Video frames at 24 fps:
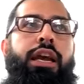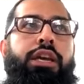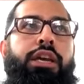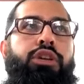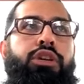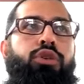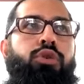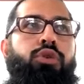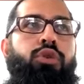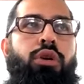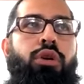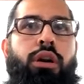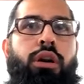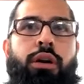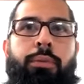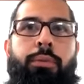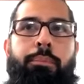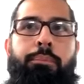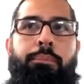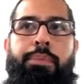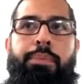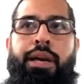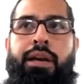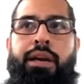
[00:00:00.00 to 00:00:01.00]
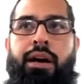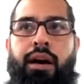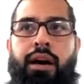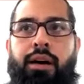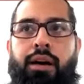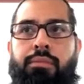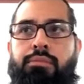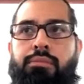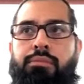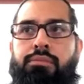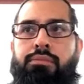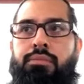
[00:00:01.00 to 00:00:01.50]
you
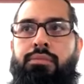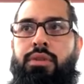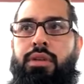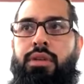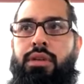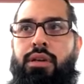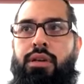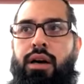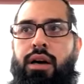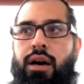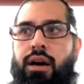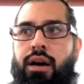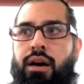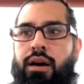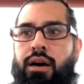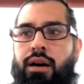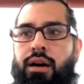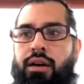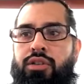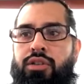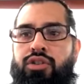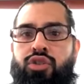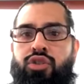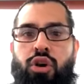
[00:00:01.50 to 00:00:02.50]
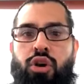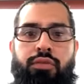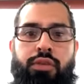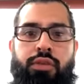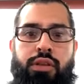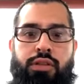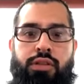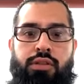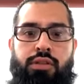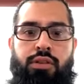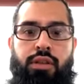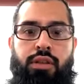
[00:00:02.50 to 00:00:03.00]
become uh, a servant
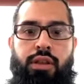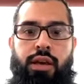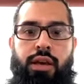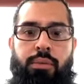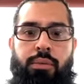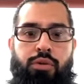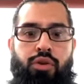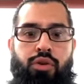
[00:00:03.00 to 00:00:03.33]
to them.